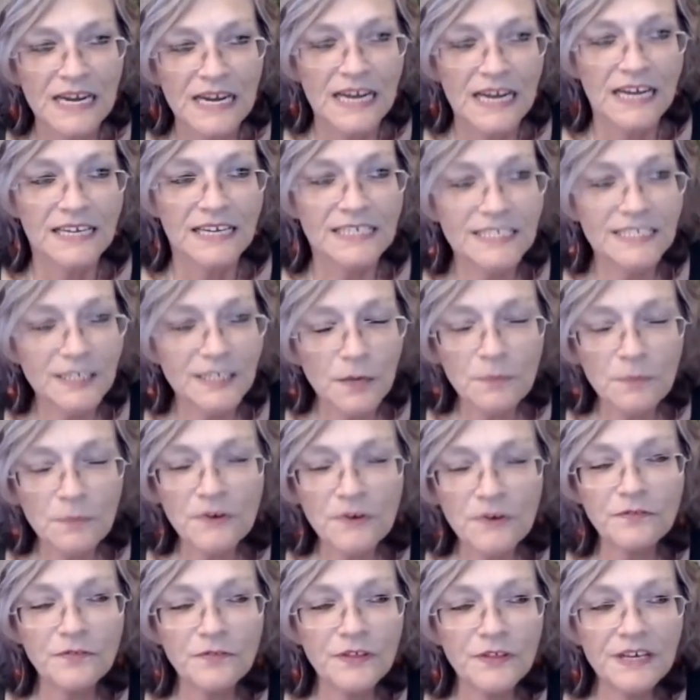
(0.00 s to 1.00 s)
some
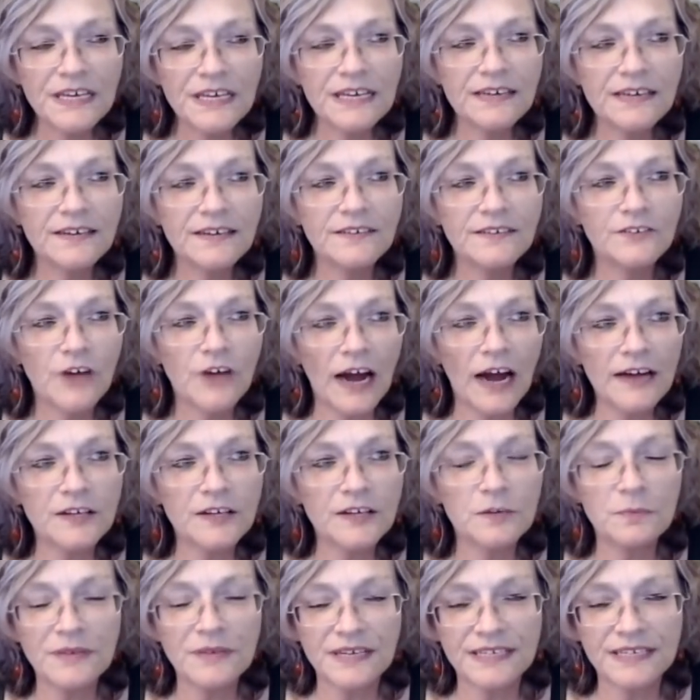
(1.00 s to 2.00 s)
of the
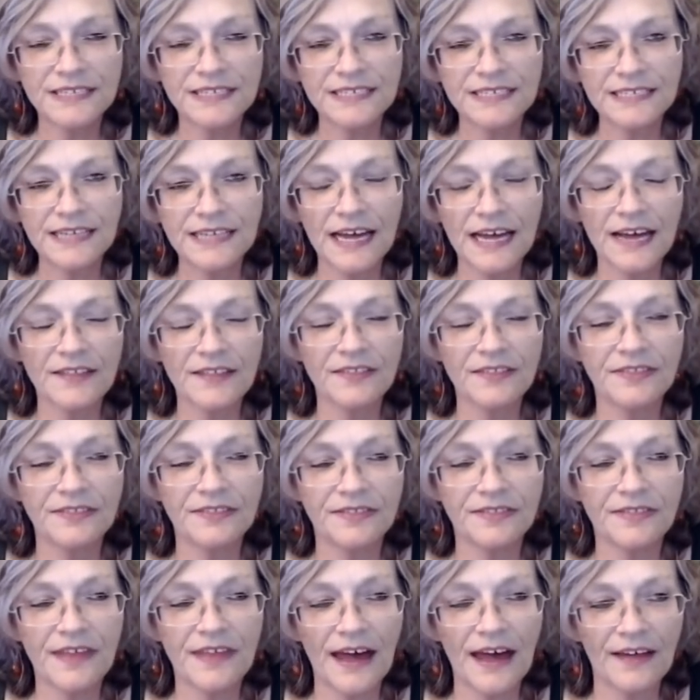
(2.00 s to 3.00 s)
documents that,
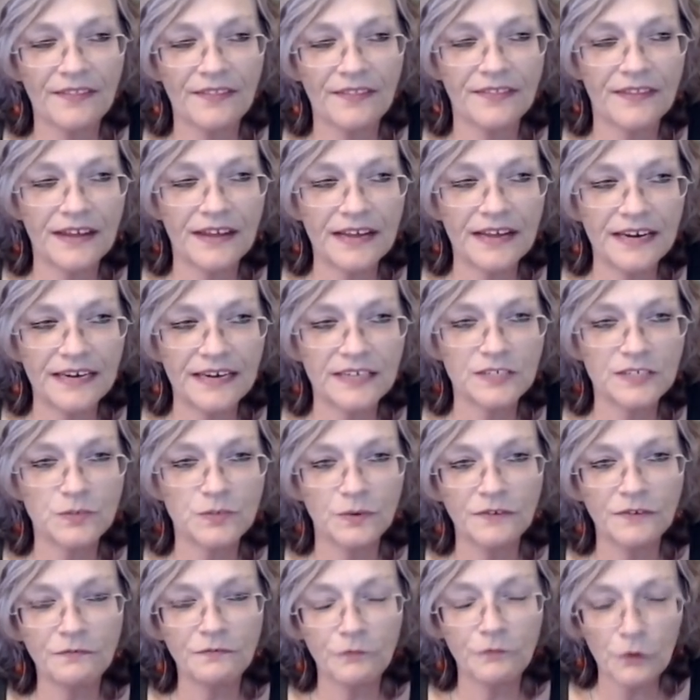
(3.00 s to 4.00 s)
that it is
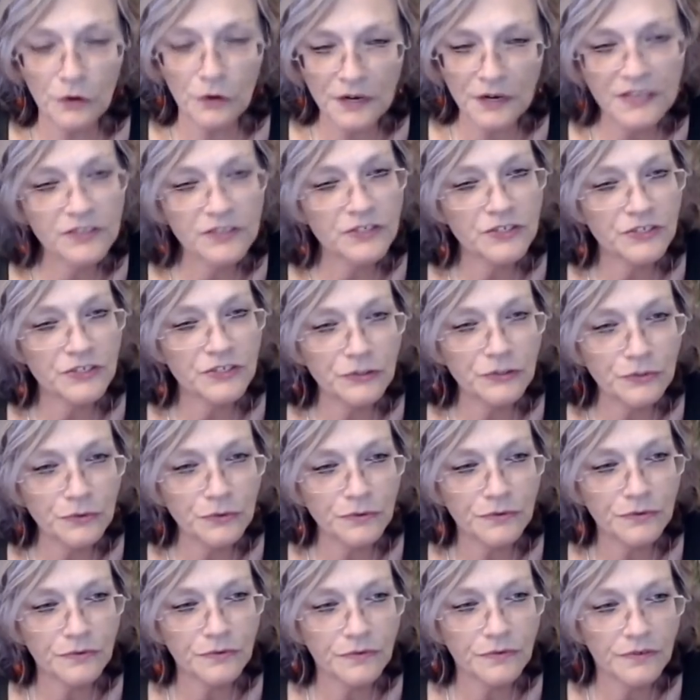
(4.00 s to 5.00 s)
referring to
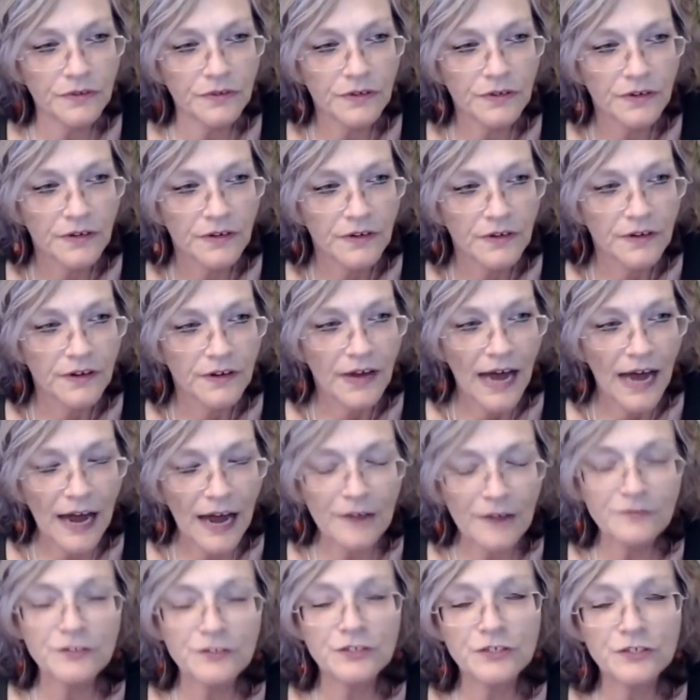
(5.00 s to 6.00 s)

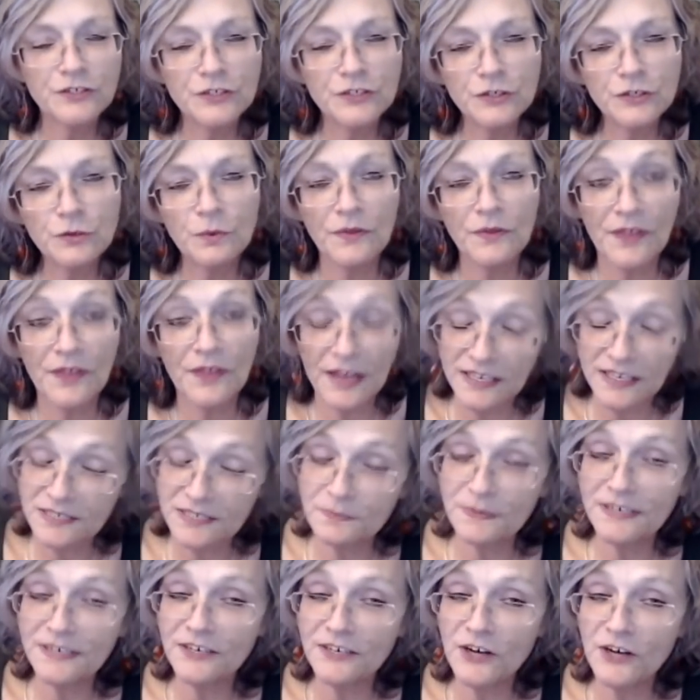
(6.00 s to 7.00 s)
have to do with
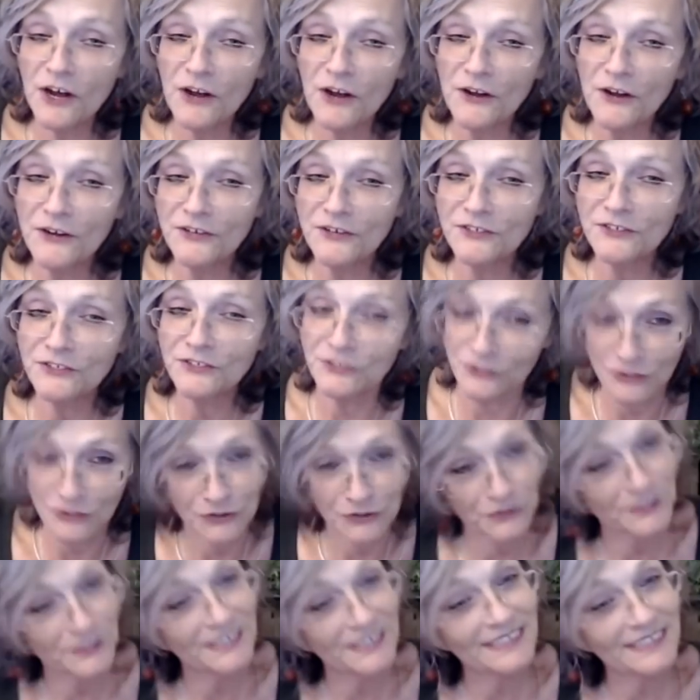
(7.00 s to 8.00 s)
espionage and
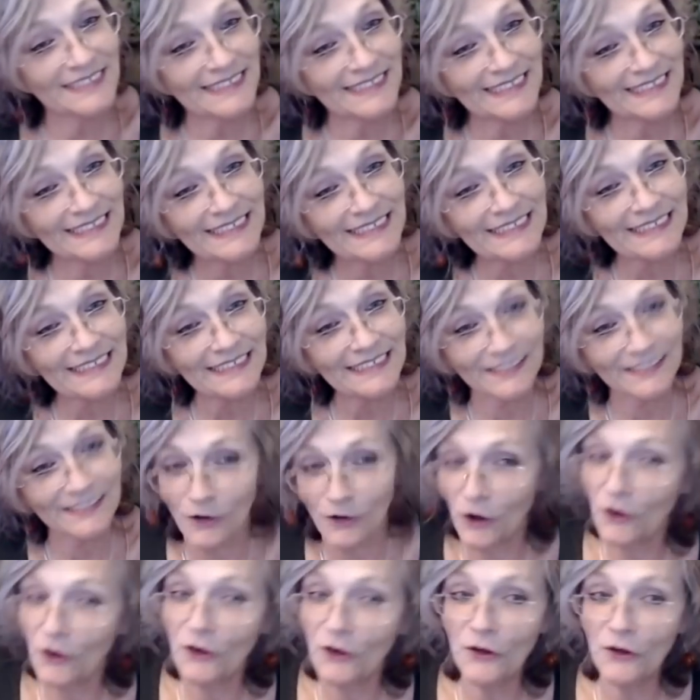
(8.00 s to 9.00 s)
treason and
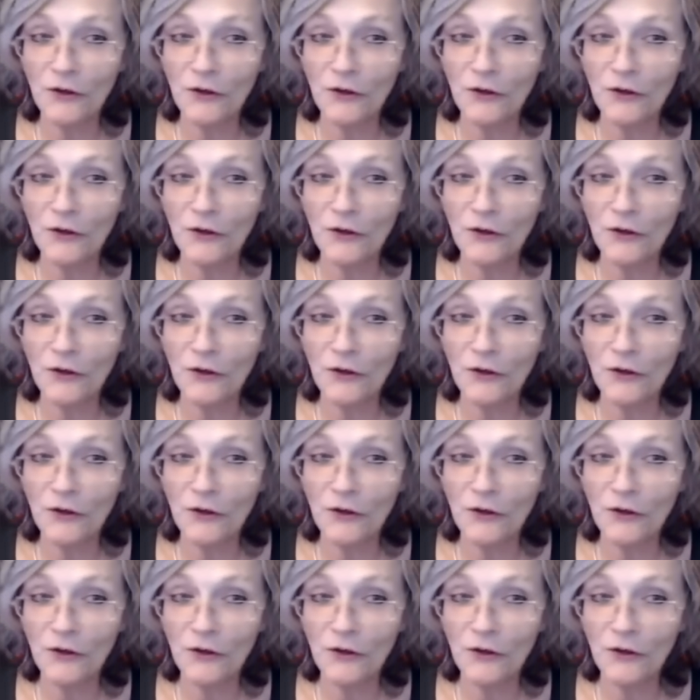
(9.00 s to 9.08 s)
all